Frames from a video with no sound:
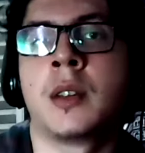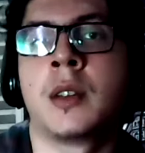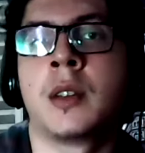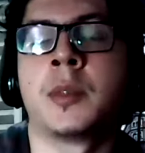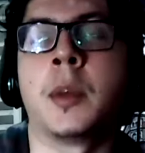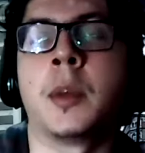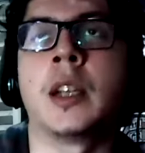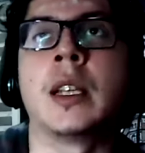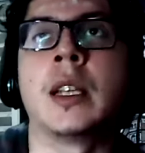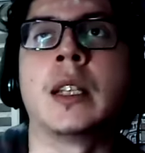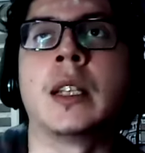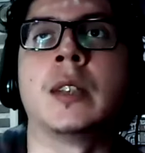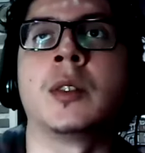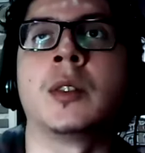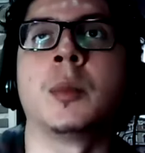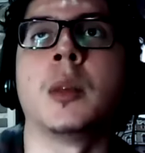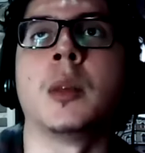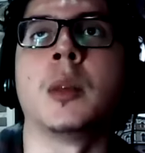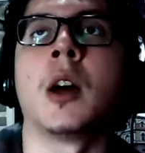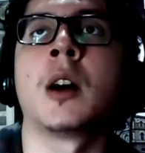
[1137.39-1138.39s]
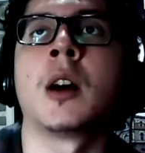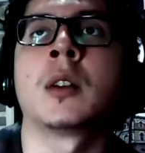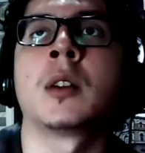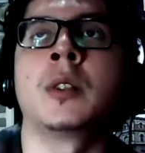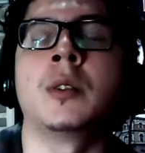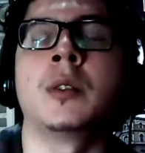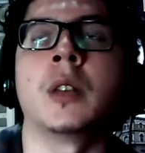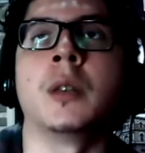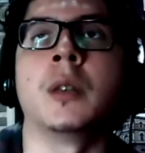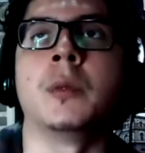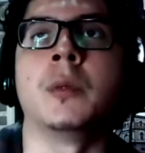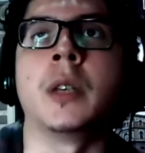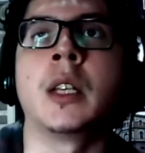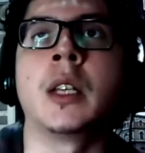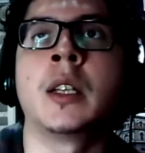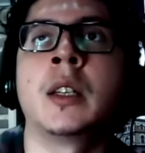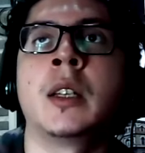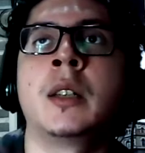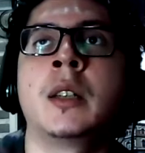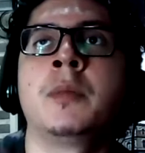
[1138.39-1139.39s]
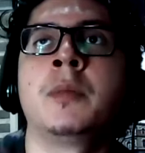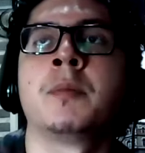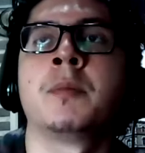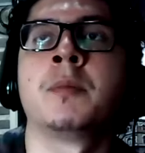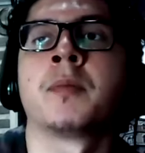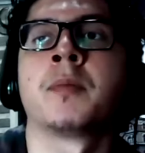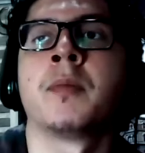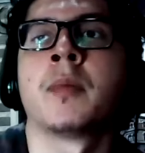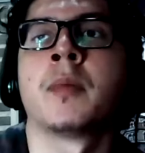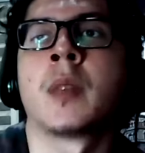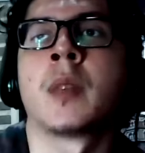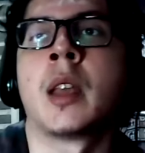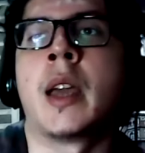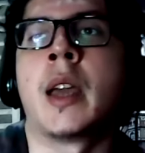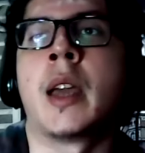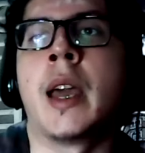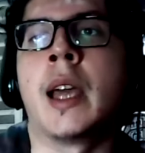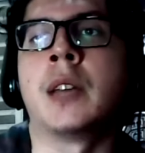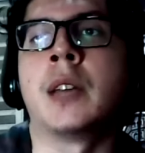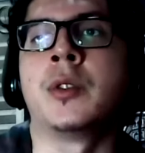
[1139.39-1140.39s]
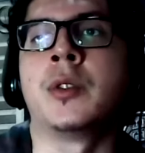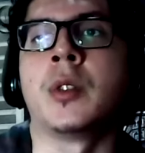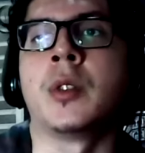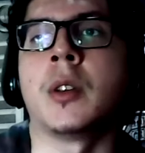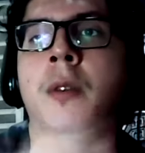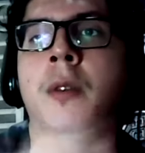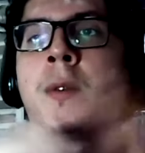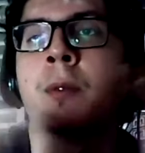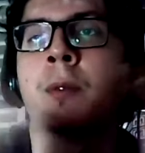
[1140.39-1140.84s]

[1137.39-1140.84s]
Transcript: It's my latest blog. You can read it as of